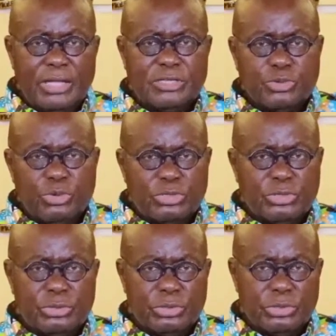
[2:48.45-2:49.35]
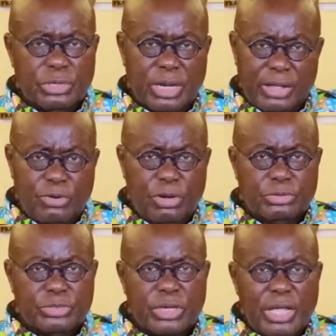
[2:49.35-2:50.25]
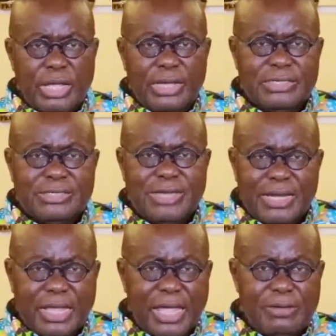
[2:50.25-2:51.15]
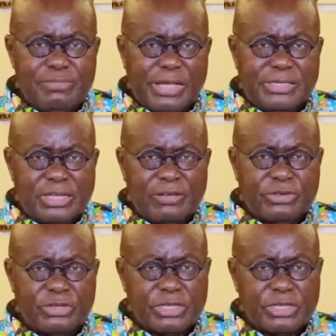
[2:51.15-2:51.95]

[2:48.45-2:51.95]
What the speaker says: I swore to, and I quote, dedicate myself